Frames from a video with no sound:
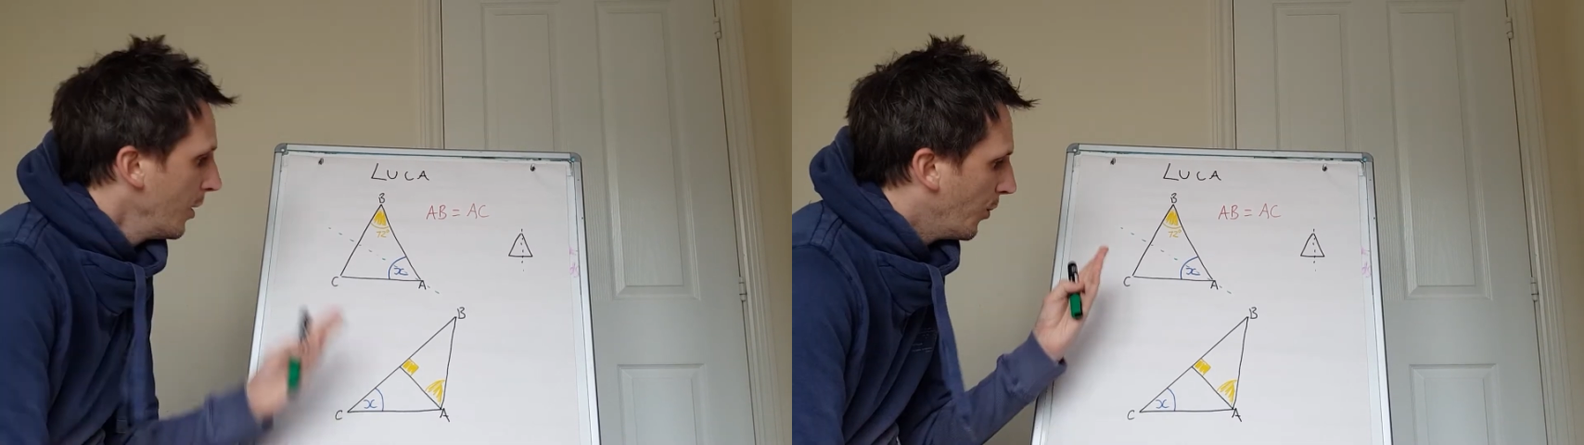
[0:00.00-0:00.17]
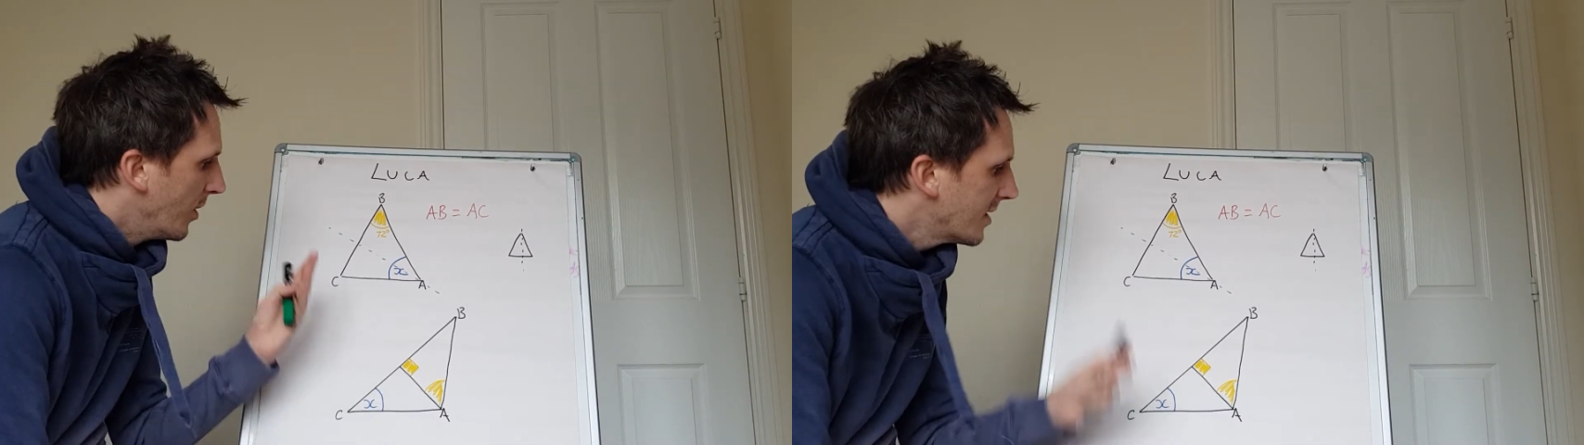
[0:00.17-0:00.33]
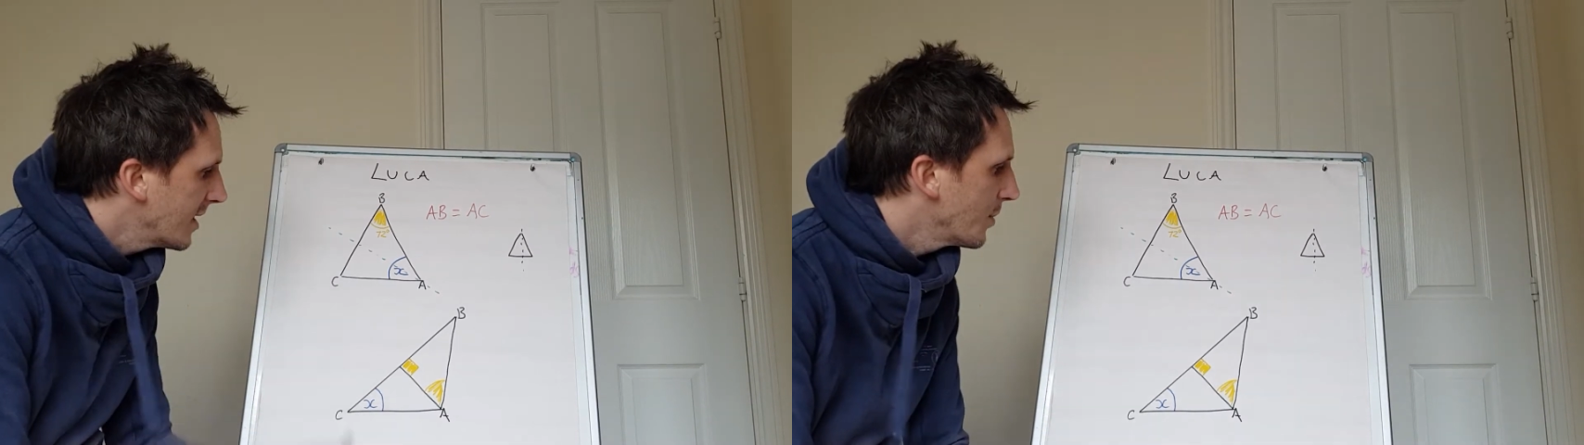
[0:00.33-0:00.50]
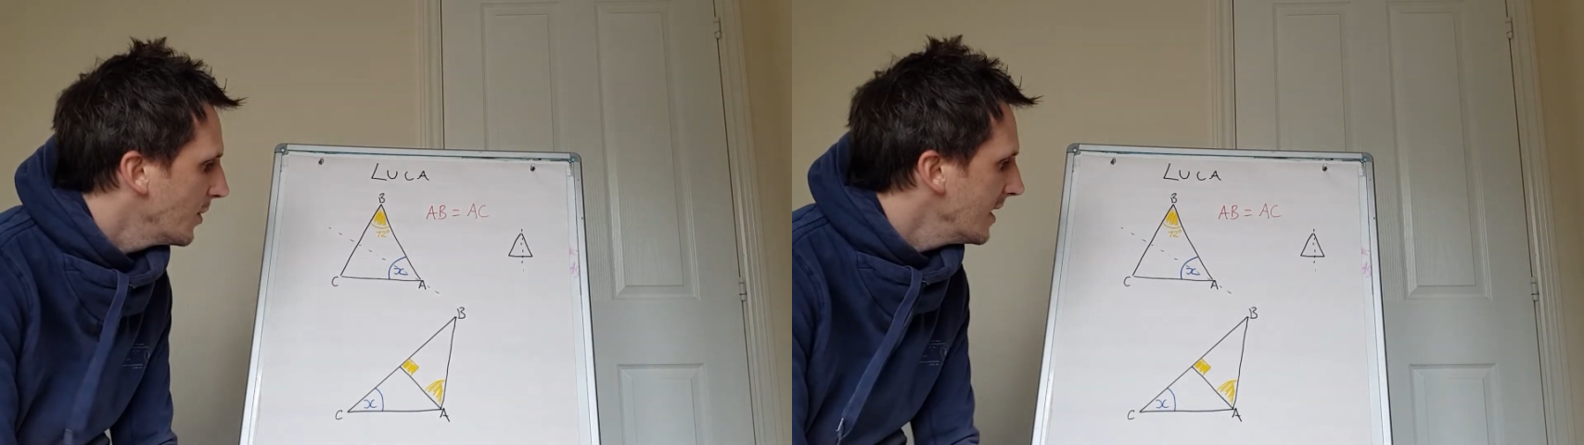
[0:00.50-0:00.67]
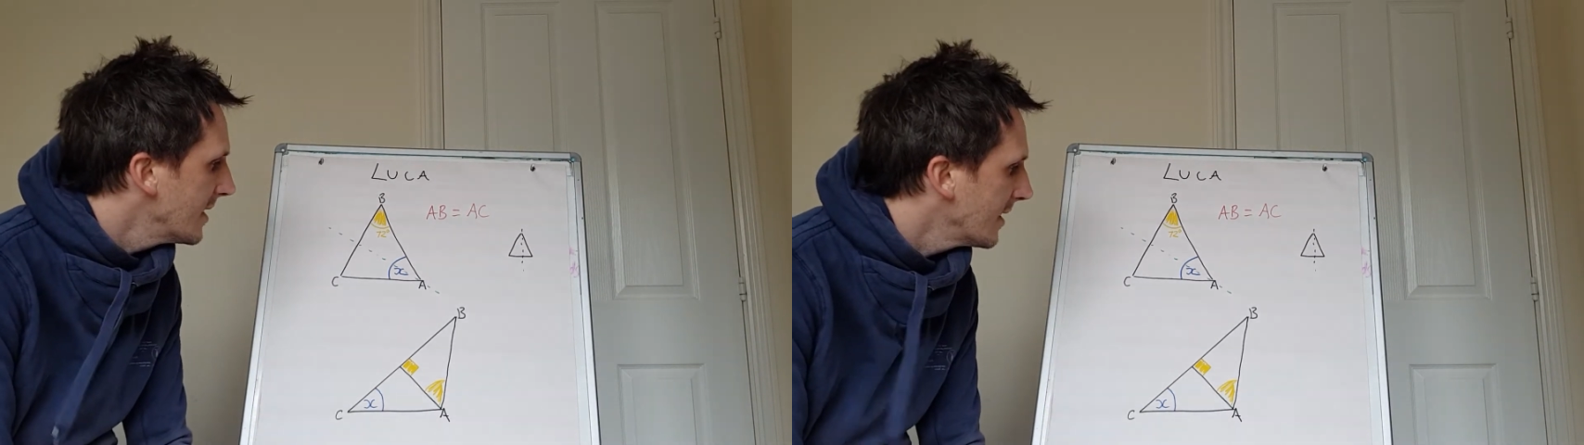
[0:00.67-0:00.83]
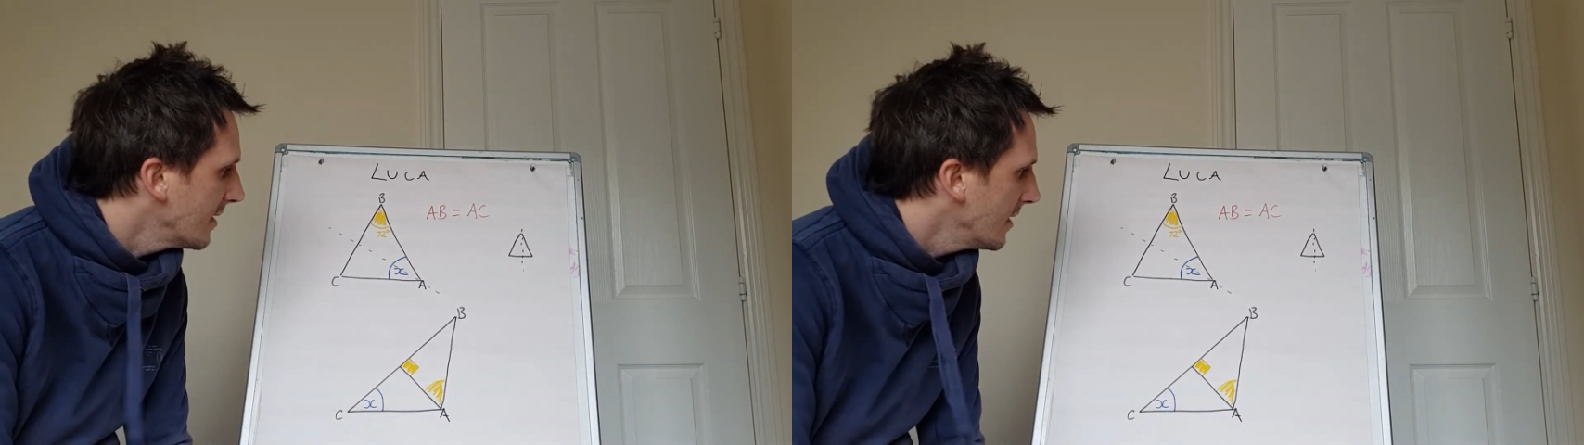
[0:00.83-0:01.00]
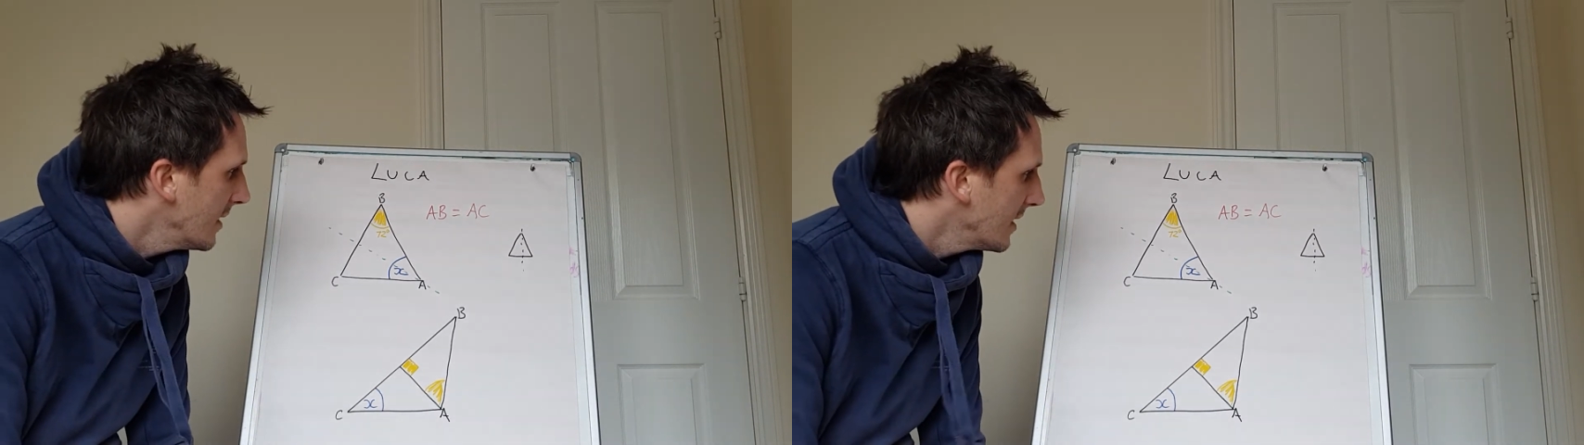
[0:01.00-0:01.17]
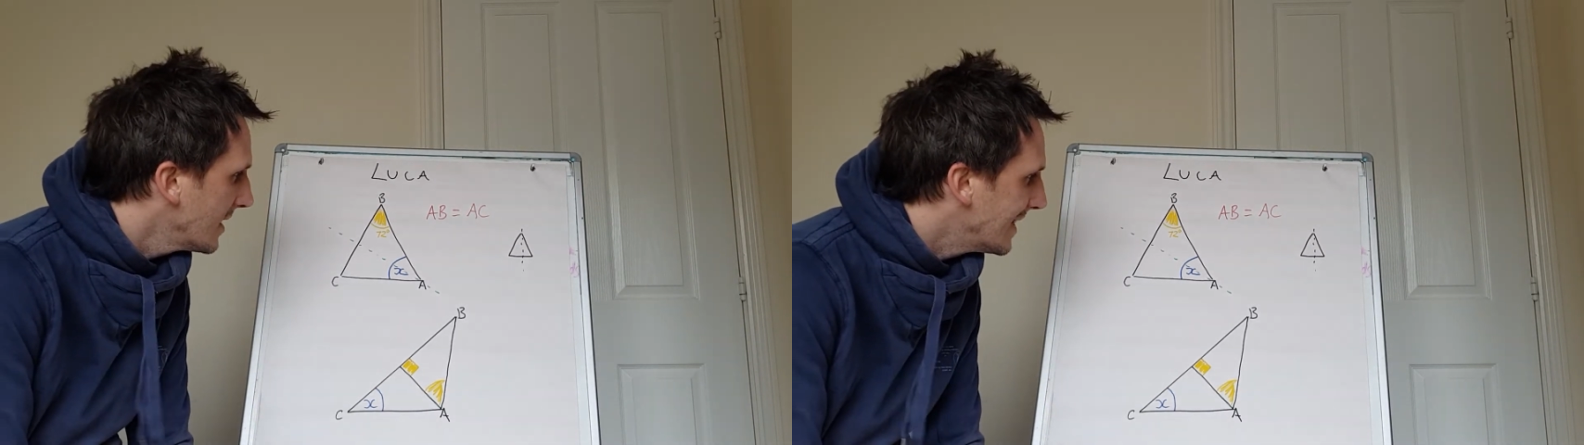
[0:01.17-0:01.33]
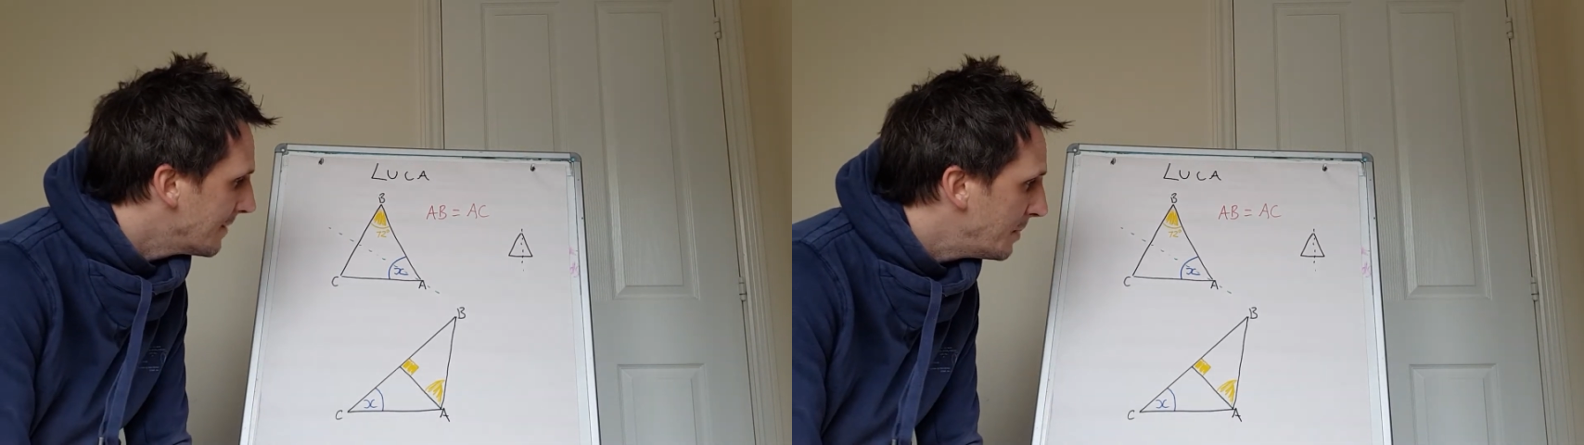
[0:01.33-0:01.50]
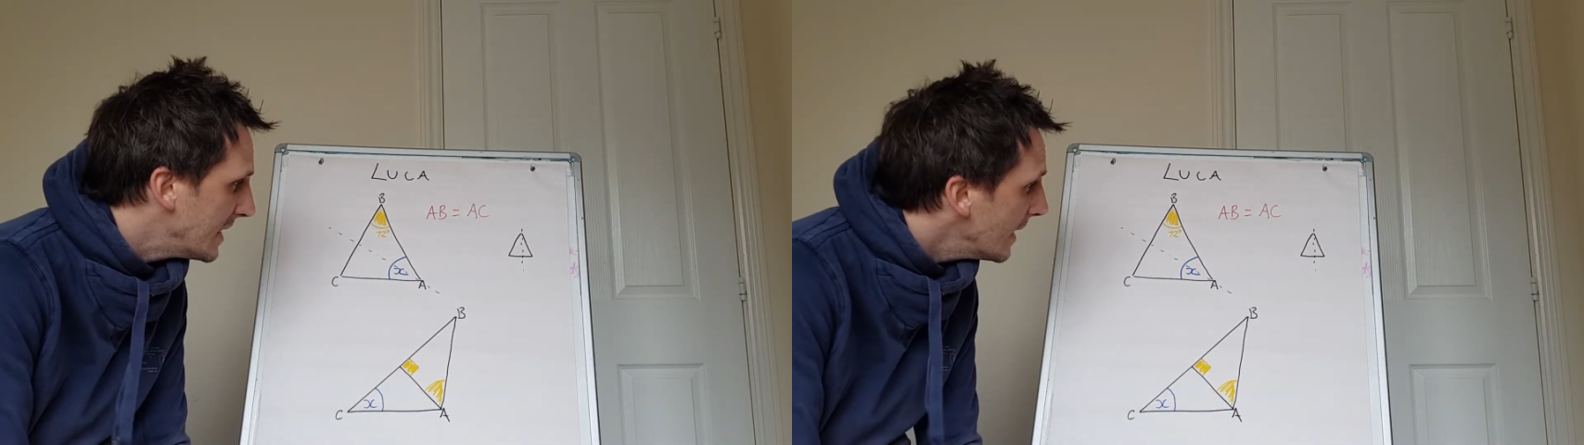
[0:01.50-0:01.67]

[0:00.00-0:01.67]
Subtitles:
Whereas this one is a bit